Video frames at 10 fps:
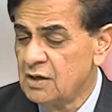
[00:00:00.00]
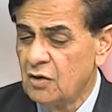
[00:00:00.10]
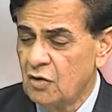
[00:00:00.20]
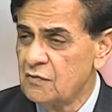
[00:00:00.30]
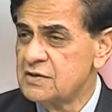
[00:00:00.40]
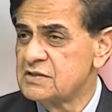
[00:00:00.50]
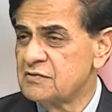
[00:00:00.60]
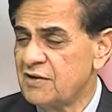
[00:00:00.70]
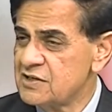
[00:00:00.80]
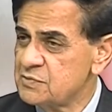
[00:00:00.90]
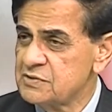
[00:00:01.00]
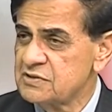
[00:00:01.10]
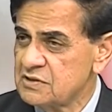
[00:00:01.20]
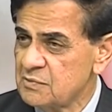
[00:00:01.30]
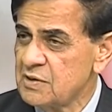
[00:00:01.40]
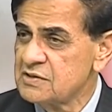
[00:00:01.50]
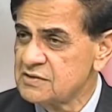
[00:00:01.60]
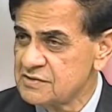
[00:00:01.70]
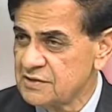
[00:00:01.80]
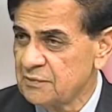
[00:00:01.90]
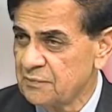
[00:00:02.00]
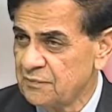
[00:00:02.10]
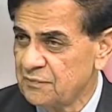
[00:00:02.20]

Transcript: always vice president remains the same.